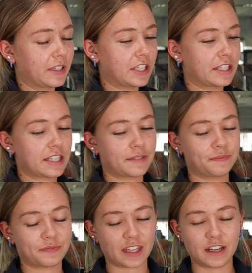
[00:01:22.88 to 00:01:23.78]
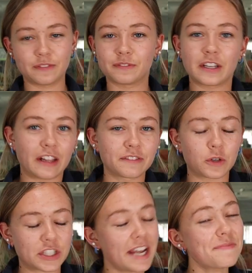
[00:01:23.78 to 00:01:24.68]
which is a little
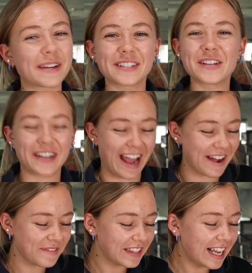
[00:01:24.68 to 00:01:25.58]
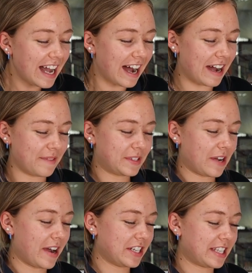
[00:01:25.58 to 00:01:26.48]
unfortunate, but it's okay.
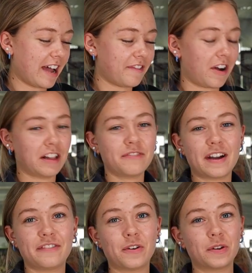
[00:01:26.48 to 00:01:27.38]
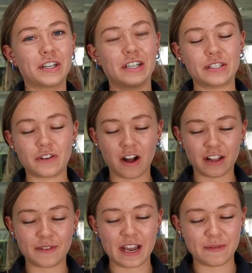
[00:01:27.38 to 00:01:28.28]
So I just have all of my folders for all
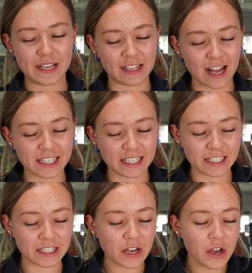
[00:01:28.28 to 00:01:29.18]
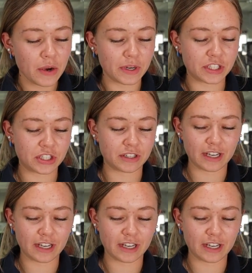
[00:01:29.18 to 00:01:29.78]
of my AP classes, which